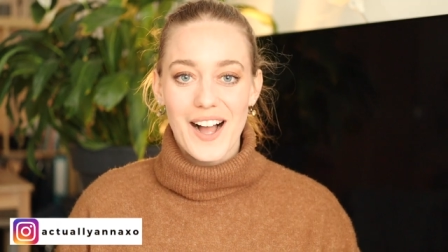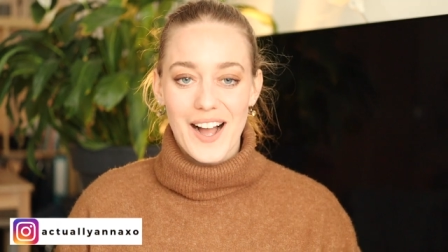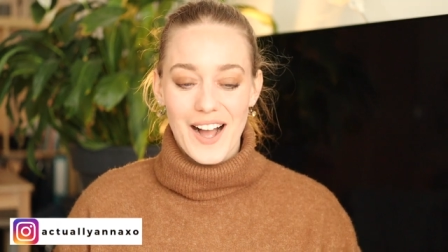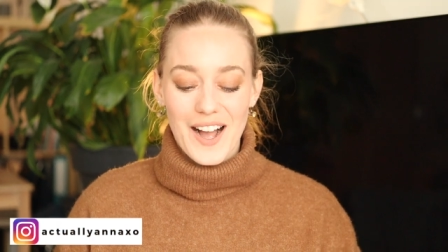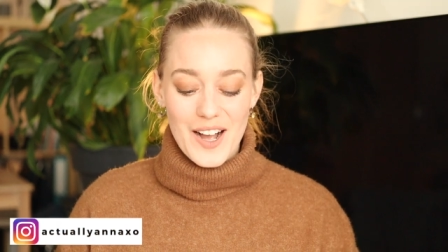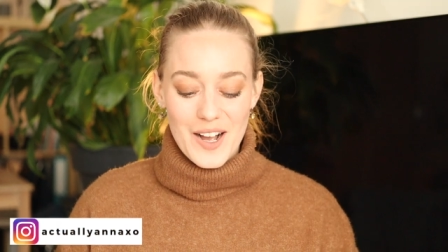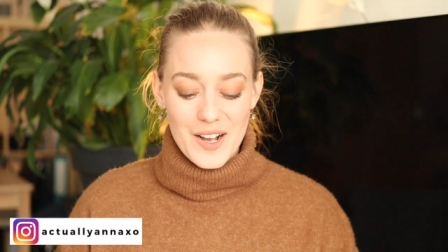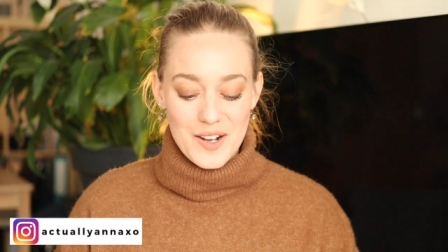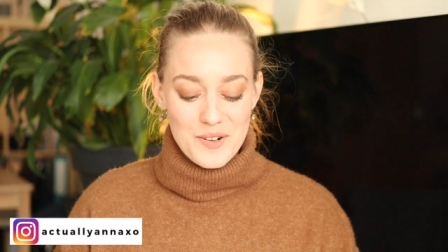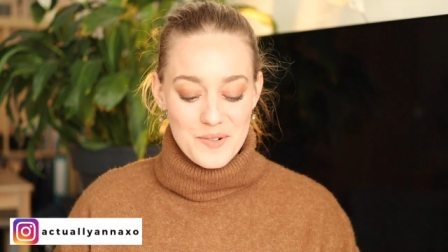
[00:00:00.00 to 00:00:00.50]

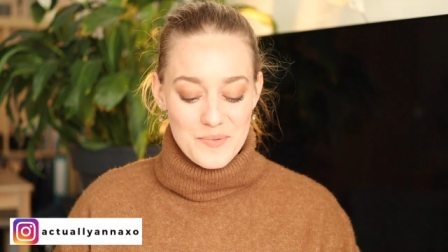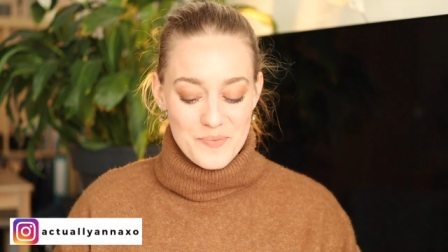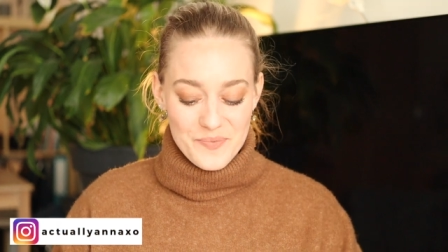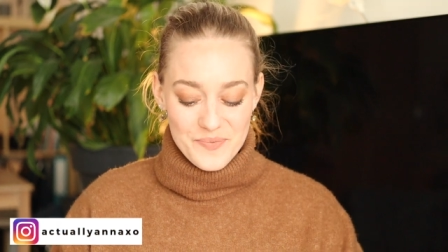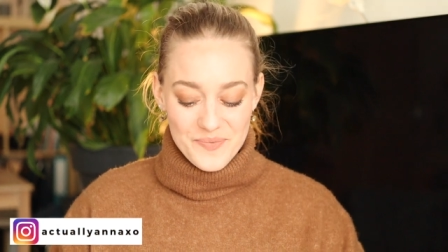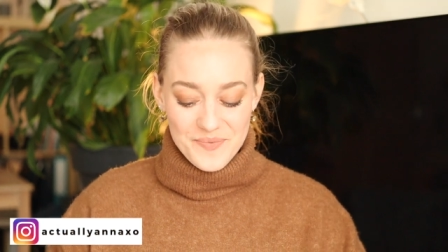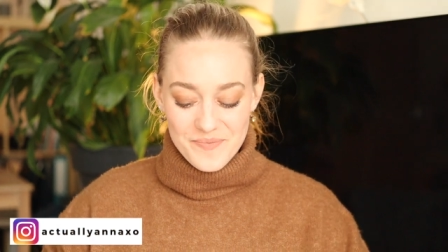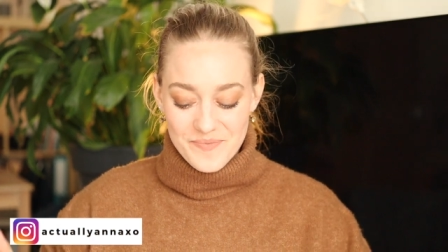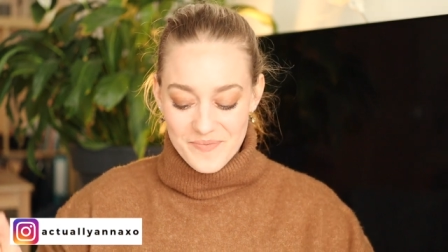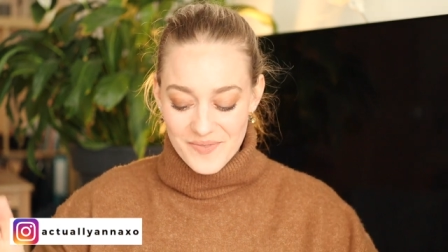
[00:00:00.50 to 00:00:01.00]

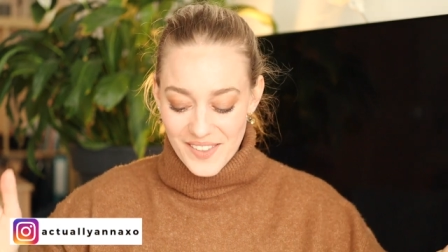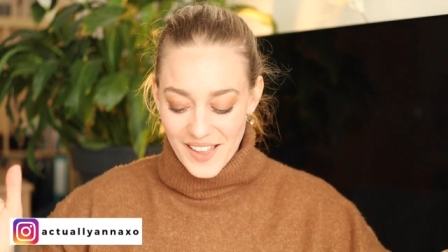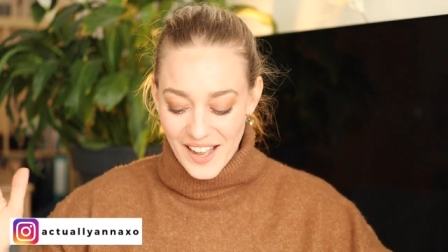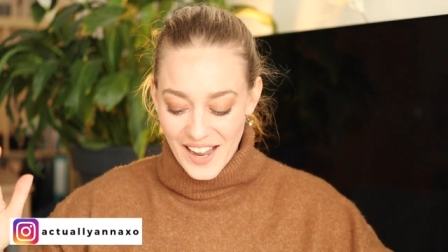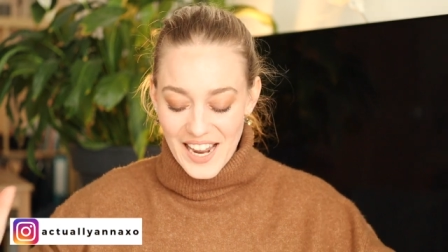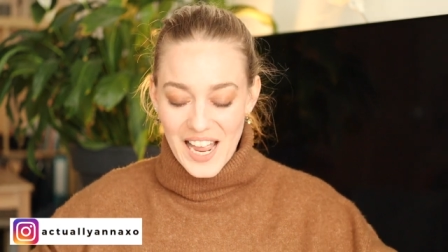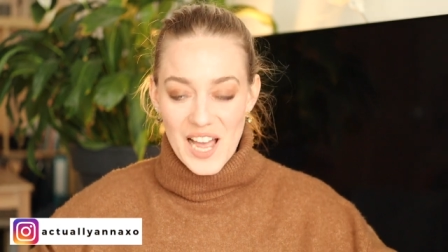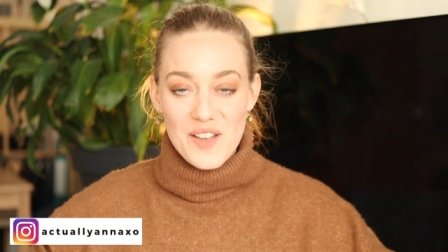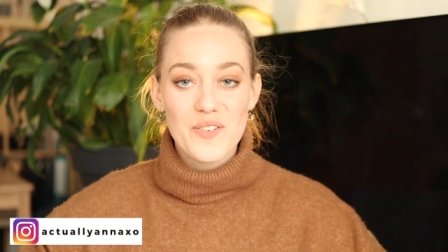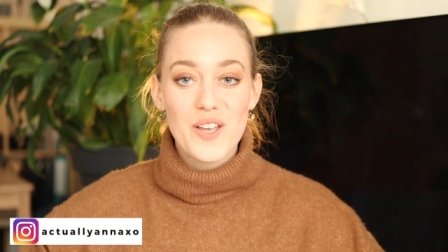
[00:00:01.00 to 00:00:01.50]
Um,
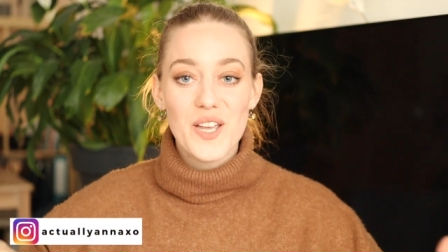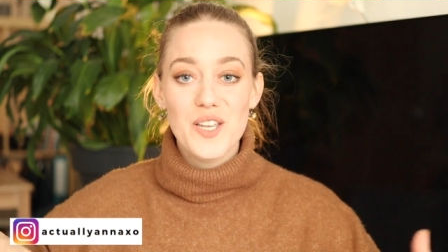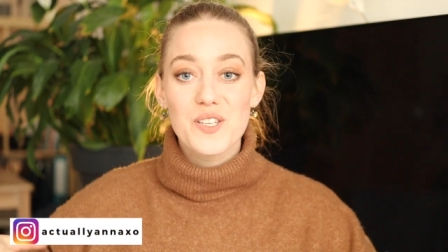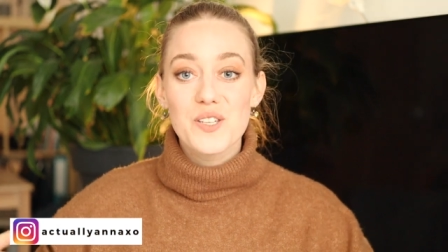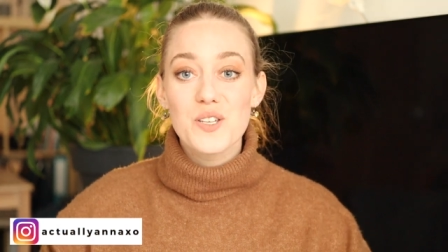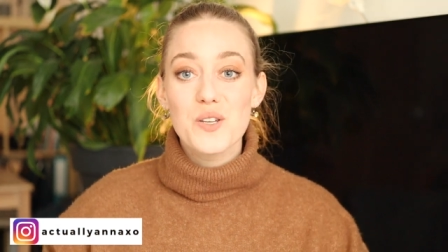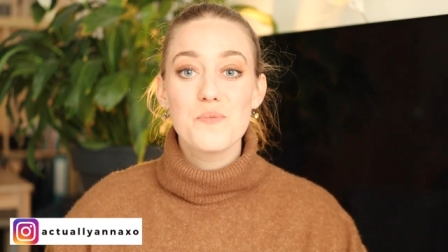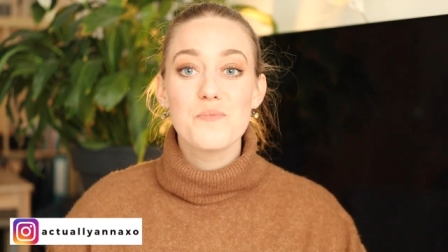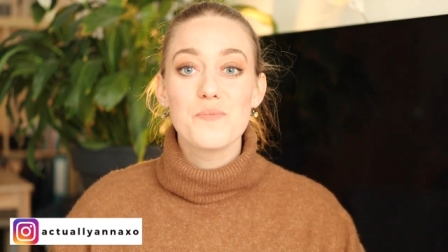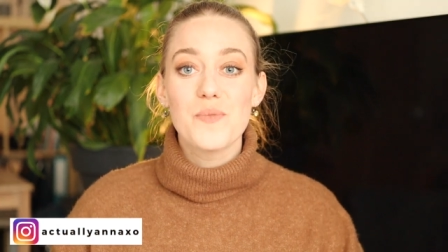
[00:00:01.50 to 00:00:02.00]
I have a
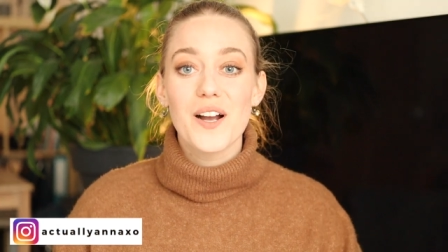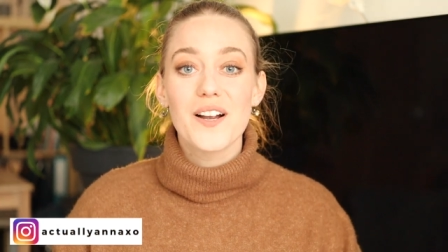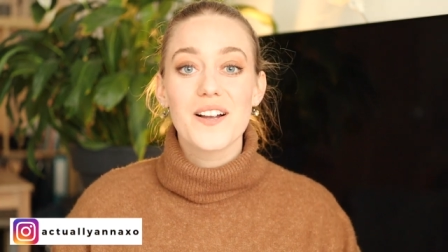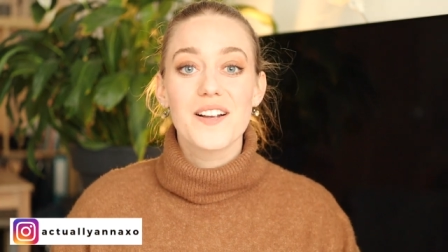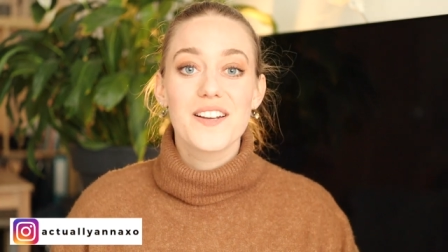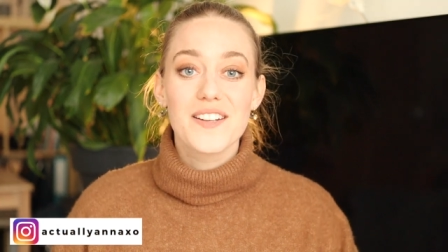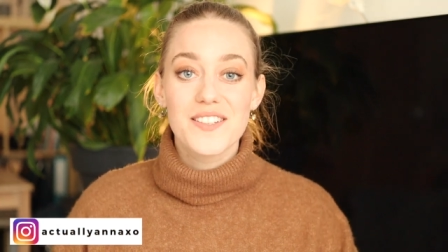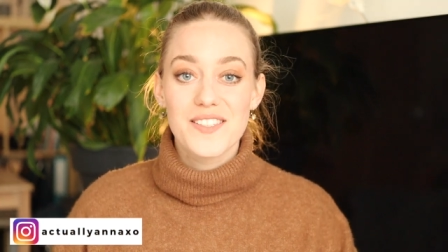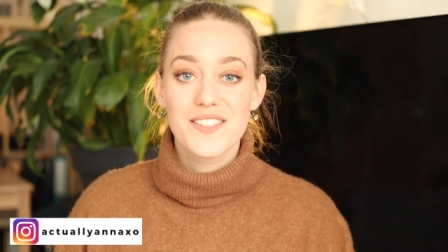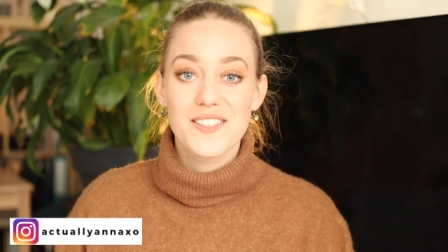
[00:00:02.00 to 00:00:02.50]

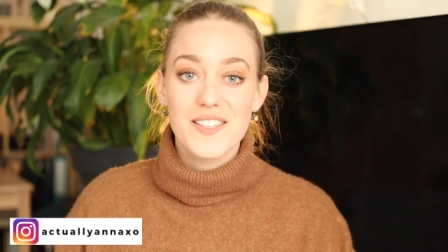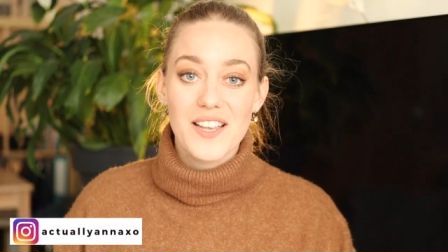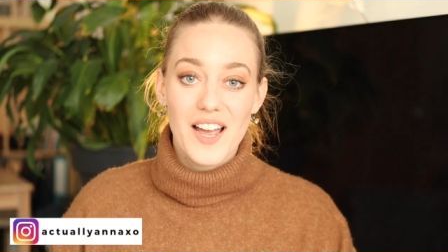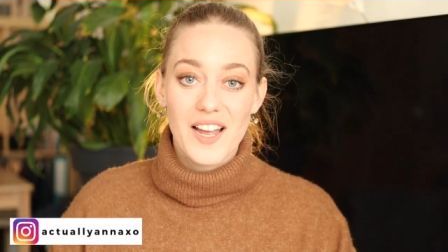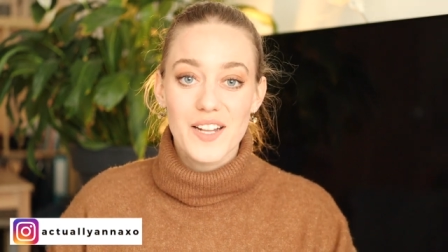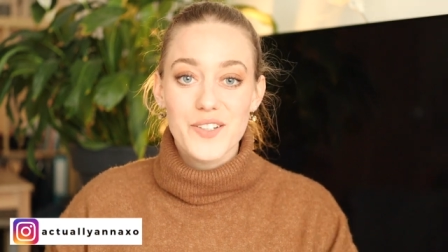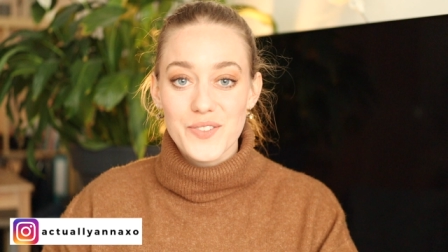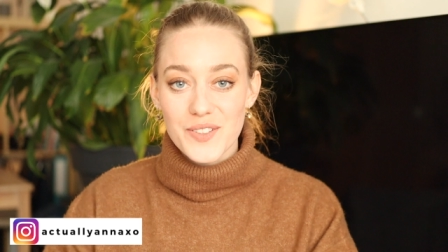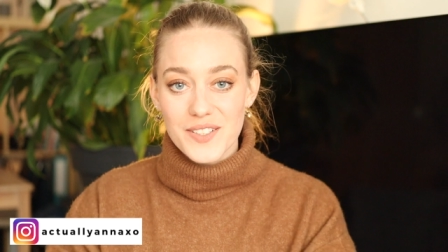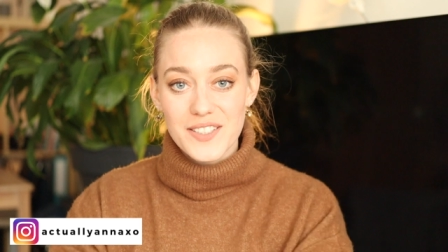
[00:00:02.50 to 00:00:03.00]
humongous
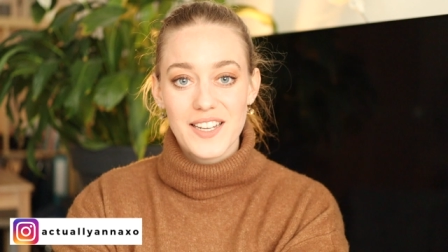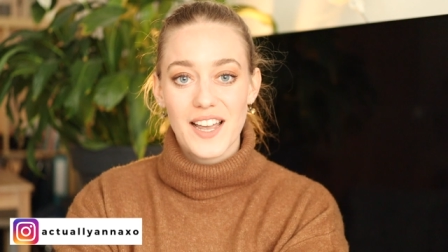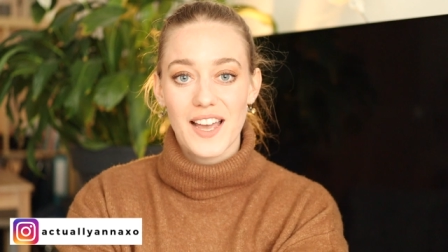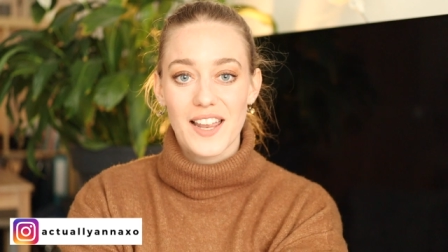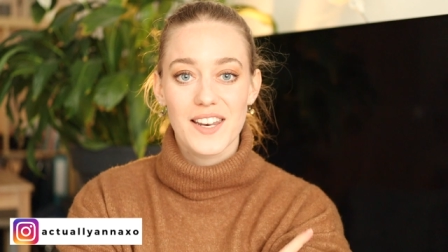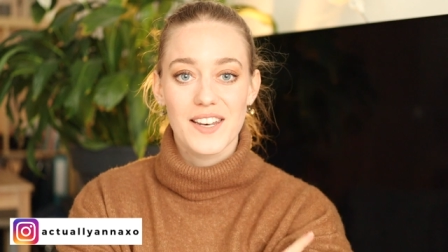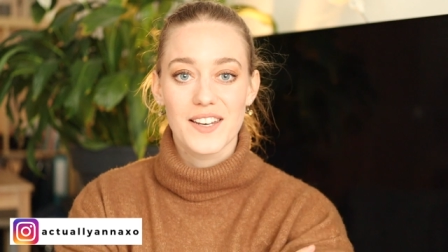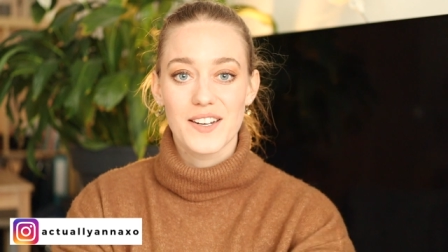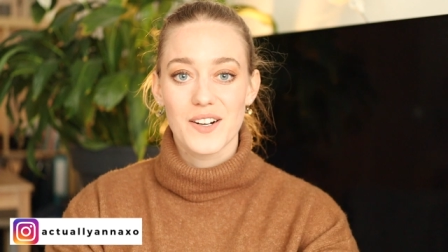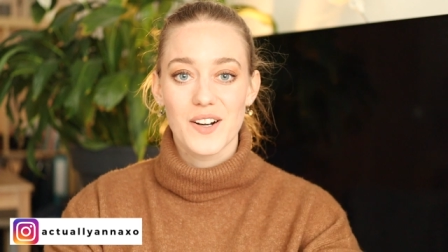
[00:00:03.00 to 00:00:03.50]
advent
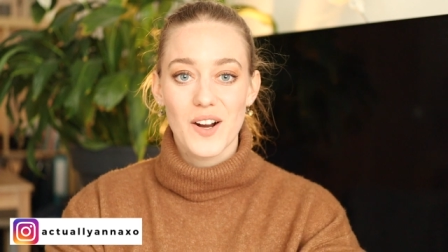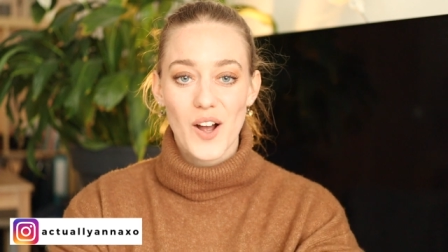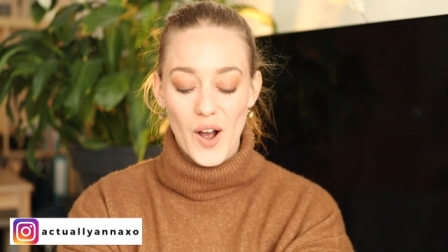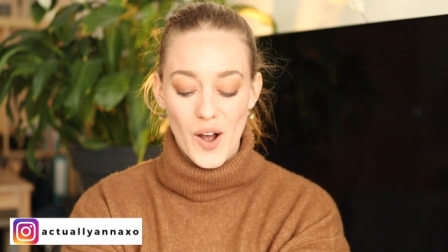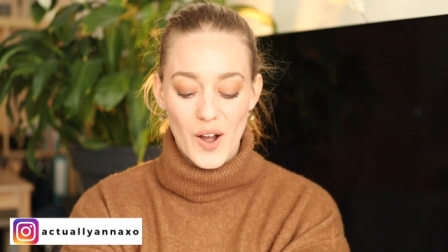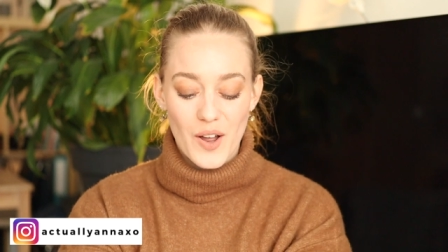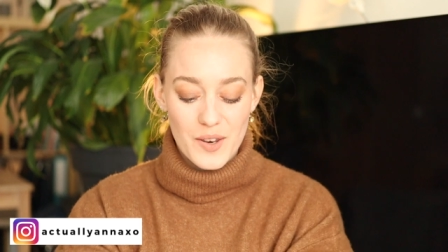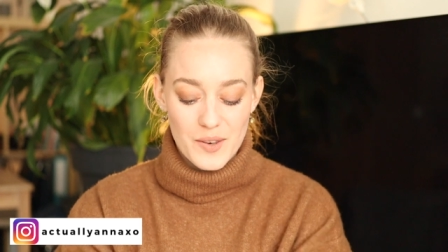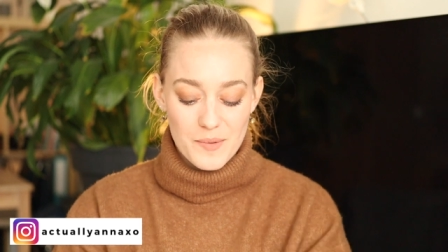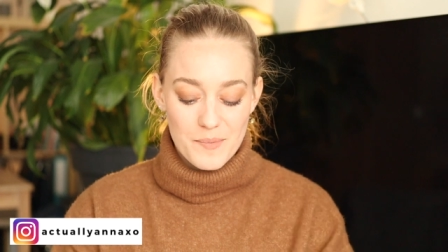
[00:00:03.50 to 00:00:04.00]
calendar
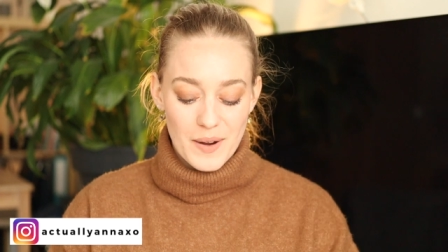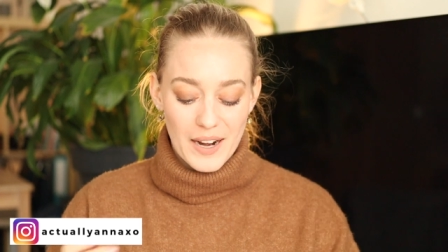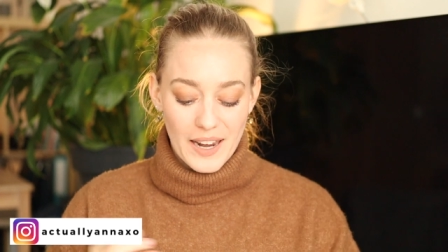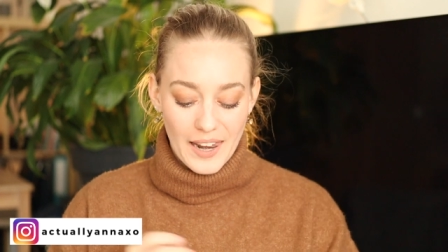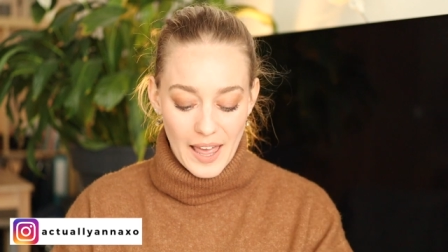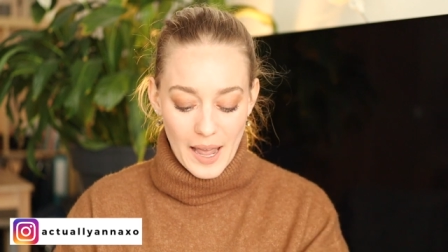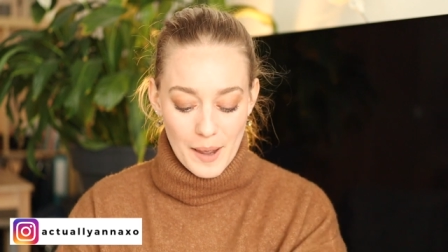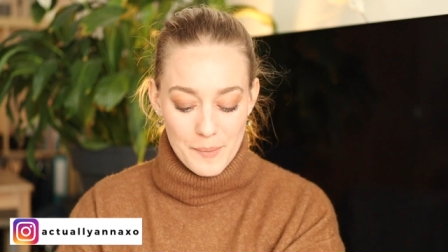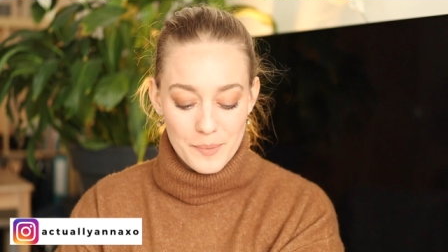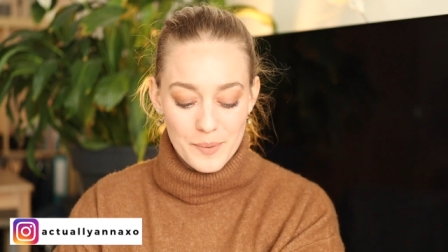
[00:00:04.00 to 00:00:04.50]
on my
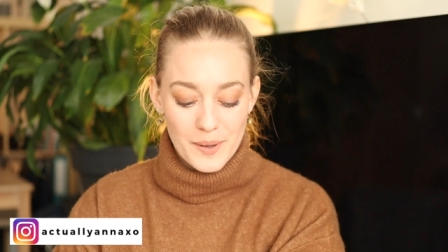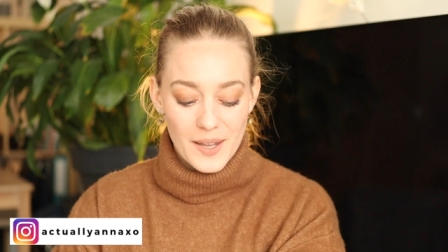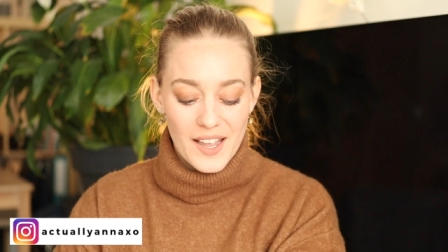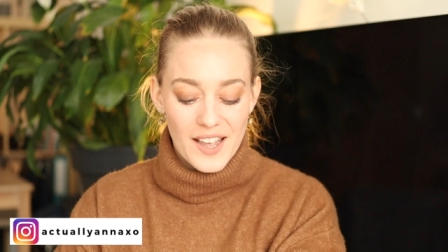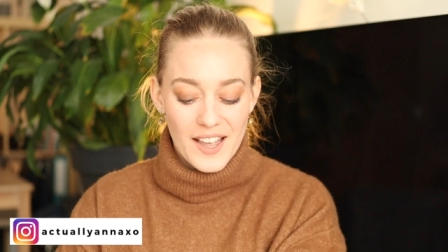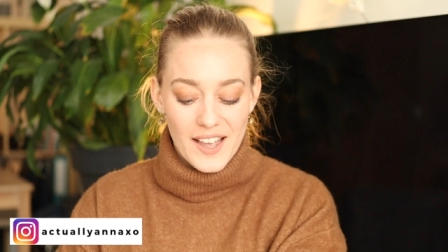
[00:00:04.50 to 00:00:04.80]
lap.